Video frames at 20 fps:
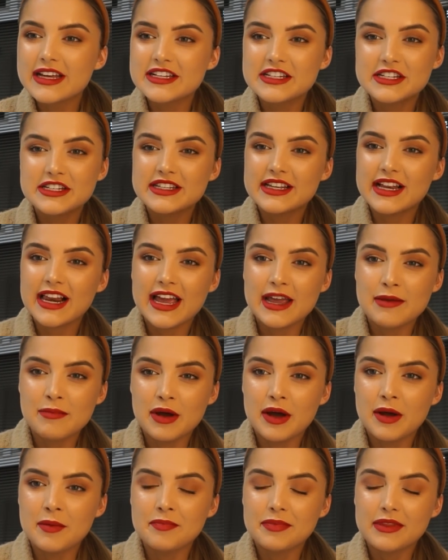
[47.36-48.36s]

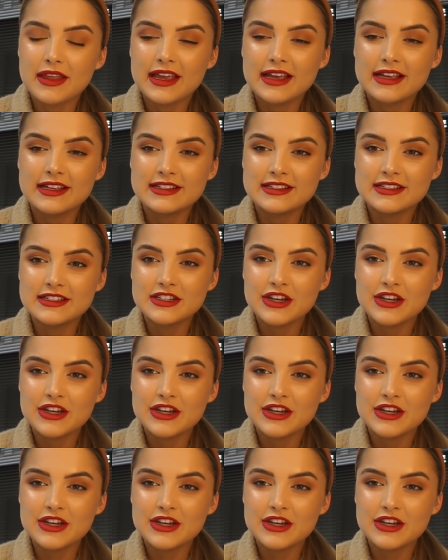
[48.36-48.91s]
Disclaimer, it is